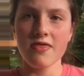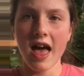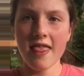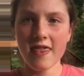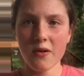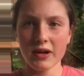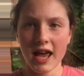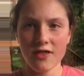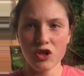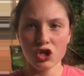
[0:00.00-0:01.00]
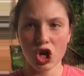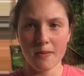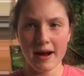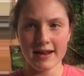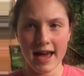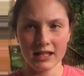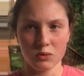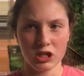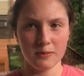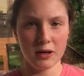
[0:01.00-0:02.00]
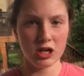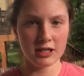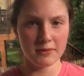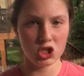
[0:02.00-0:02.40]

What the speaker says: Then they would hit the termite nest with spears and